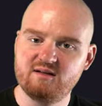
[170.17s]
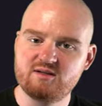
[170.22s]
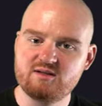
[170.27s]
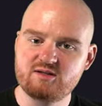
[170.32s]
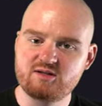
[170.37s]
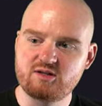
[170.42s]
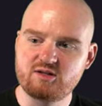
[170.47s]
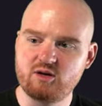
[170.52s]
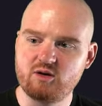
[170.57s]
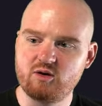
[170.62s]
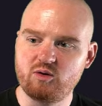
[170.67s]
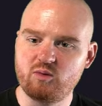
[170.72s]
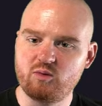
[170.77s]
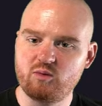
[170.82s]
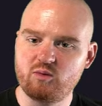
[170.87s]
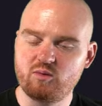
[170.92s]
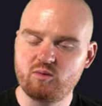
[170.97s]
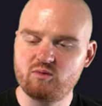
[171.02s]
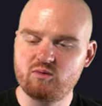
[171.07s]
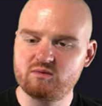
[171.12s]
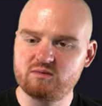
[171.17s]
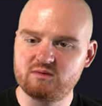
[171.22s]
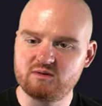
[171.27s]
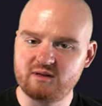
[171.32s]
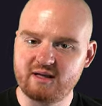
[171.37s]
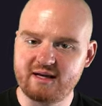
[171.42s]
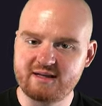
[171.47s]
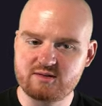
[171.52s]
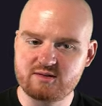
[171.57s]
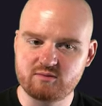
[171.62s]
So
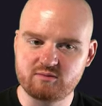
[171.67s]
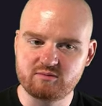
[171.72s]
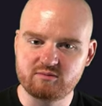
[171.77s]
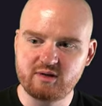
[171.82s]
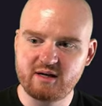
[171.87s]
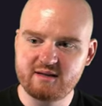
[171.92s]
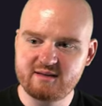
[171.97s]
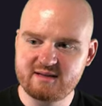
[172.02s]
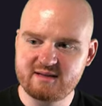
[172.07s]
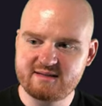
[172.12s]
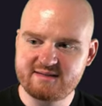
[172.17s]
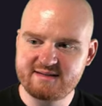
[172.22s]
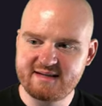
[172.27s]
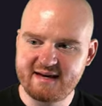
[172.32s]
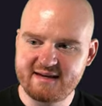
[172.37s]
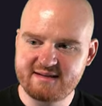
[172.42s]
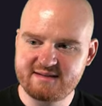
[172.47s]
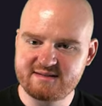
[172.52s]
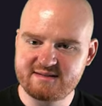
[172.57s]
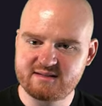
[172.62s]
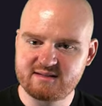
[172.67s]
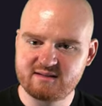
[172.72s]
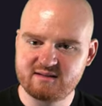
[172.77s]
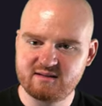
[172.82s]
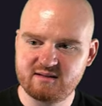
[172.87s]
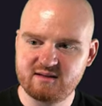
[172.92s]
Let's run this test.